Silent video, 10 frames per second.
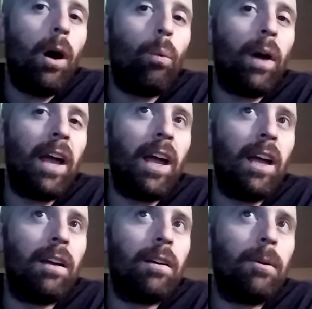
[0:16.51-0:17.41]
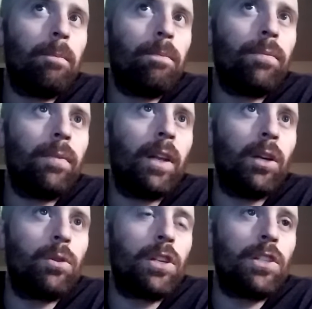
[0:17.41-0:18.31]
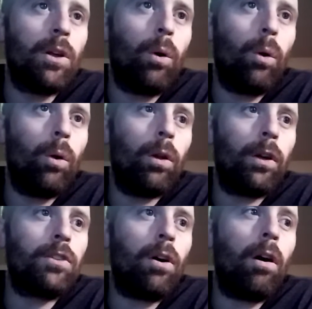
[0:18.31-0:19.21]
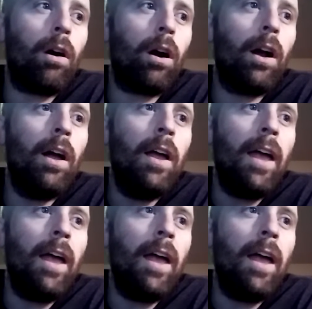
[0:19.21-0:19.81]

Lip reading: a way that uses the whole guitar,